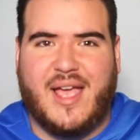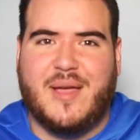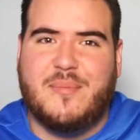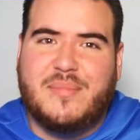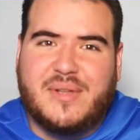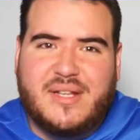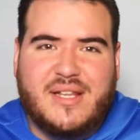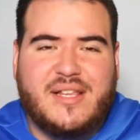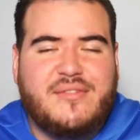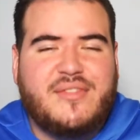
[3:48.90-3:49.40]
and
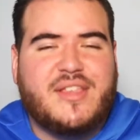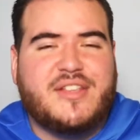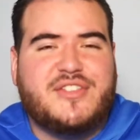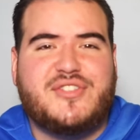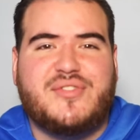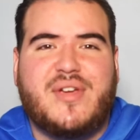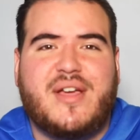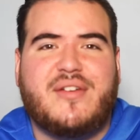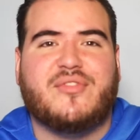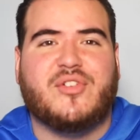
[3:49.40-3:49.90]
believe that
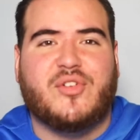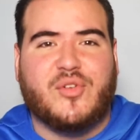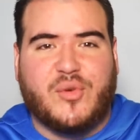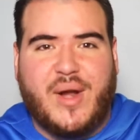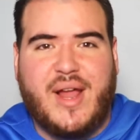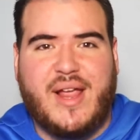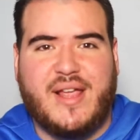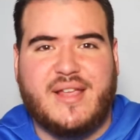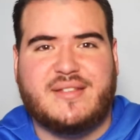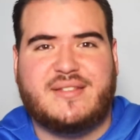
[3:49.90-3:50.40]
you have
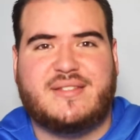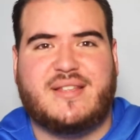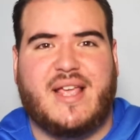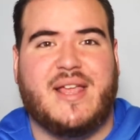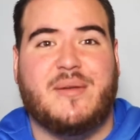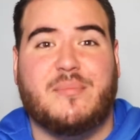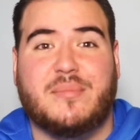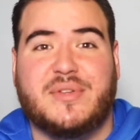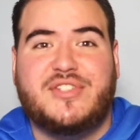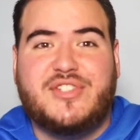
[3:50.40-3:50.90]
grace
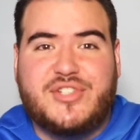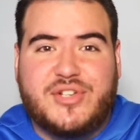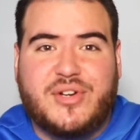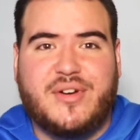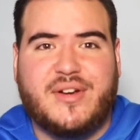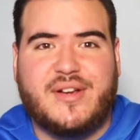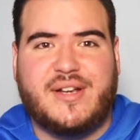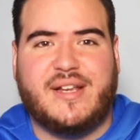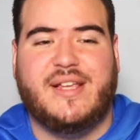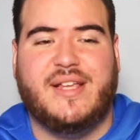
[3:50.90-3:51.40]
and
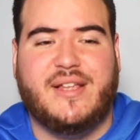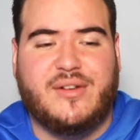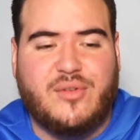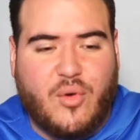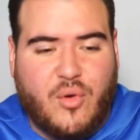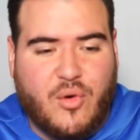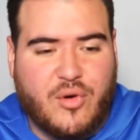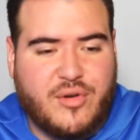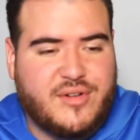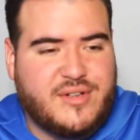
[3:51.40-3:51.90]
maturity in
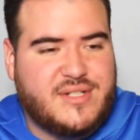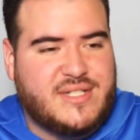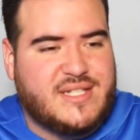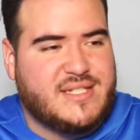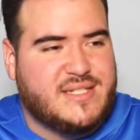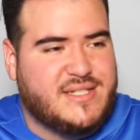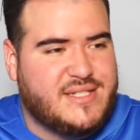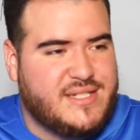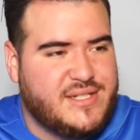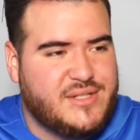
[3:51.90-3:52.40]
order
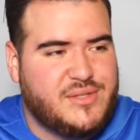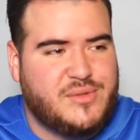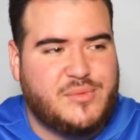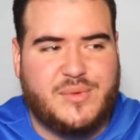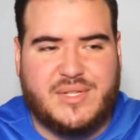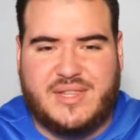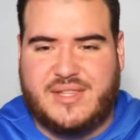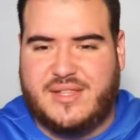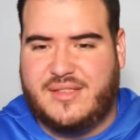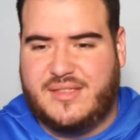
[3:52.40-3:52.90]
to deal
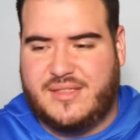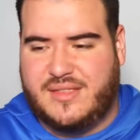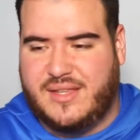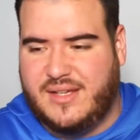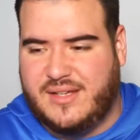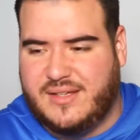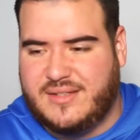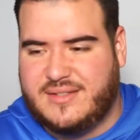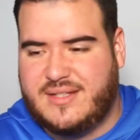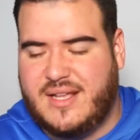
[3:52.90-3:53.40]
with the
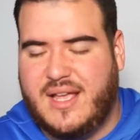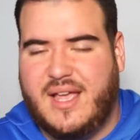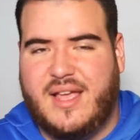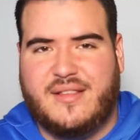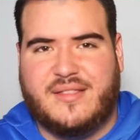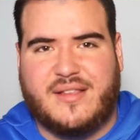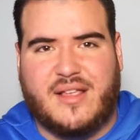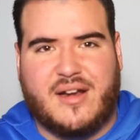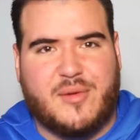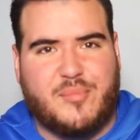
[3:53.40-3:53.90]
things
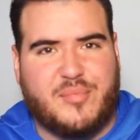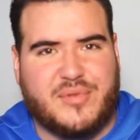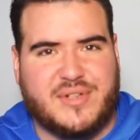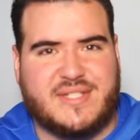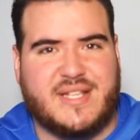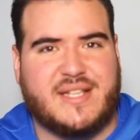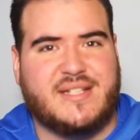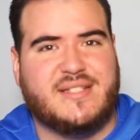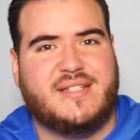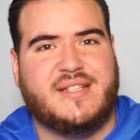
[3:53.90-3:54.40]
that are
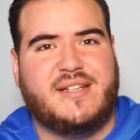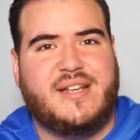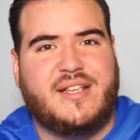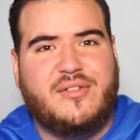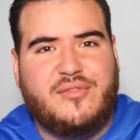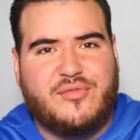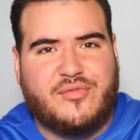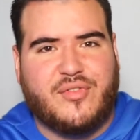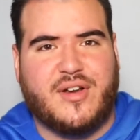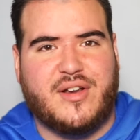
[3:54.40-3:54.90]
presented
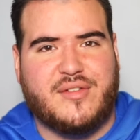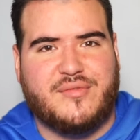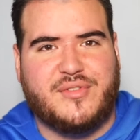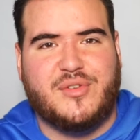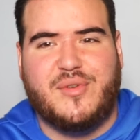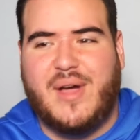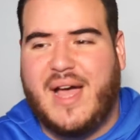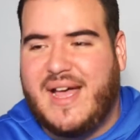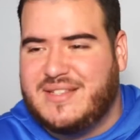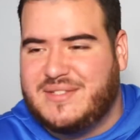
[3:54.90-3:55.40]
in front of
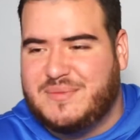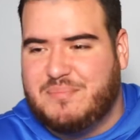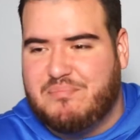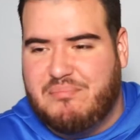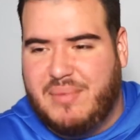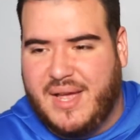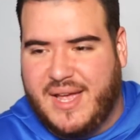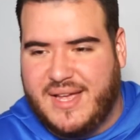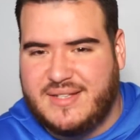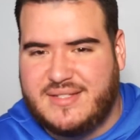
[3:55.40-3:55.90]
you as
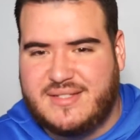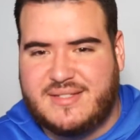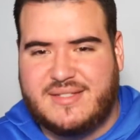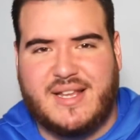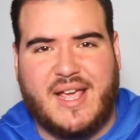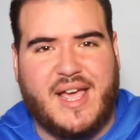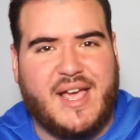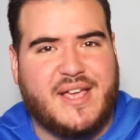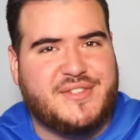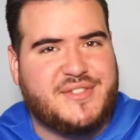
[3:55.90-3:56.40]
best
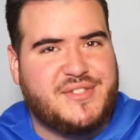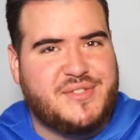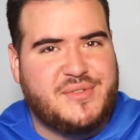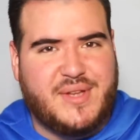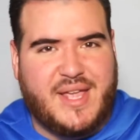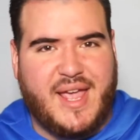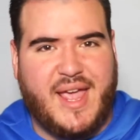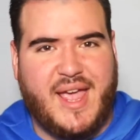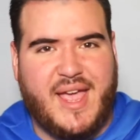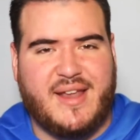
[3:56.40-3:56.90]
as you
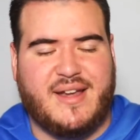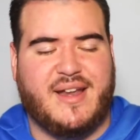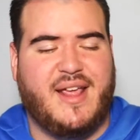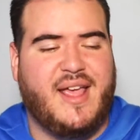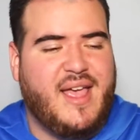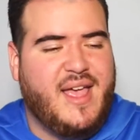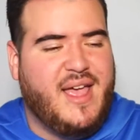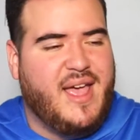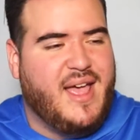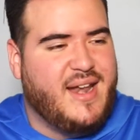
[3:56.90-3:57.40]
can,
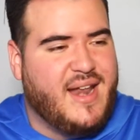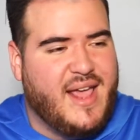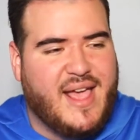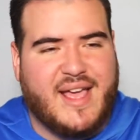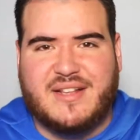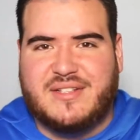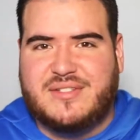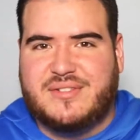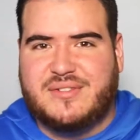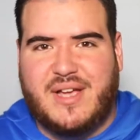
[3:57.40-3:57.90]
and
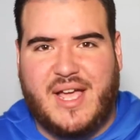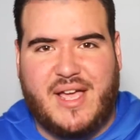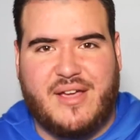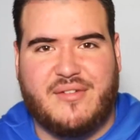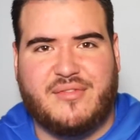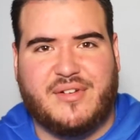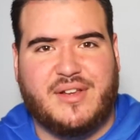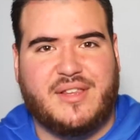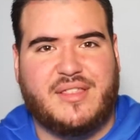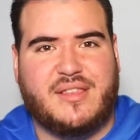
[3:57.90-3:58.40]
handle
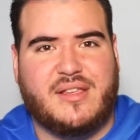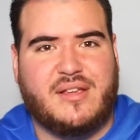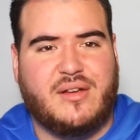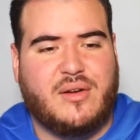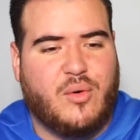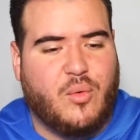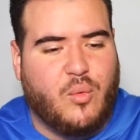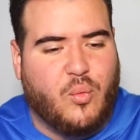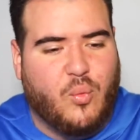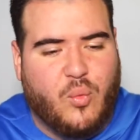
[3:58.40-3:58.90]
everything
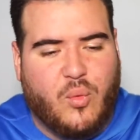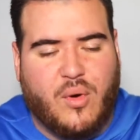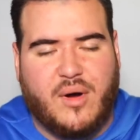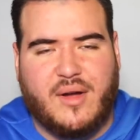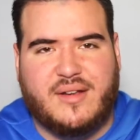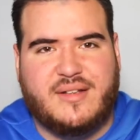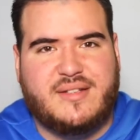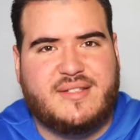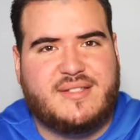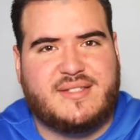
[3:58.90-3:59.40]

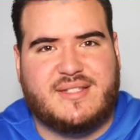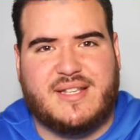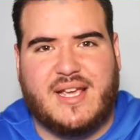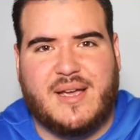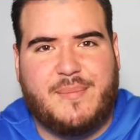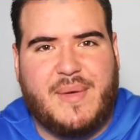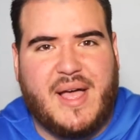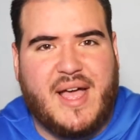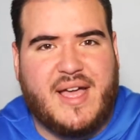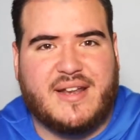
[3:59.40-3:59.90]
one
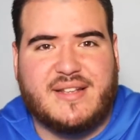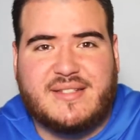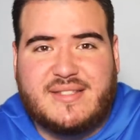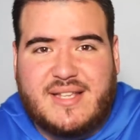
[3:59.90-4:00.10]
step at a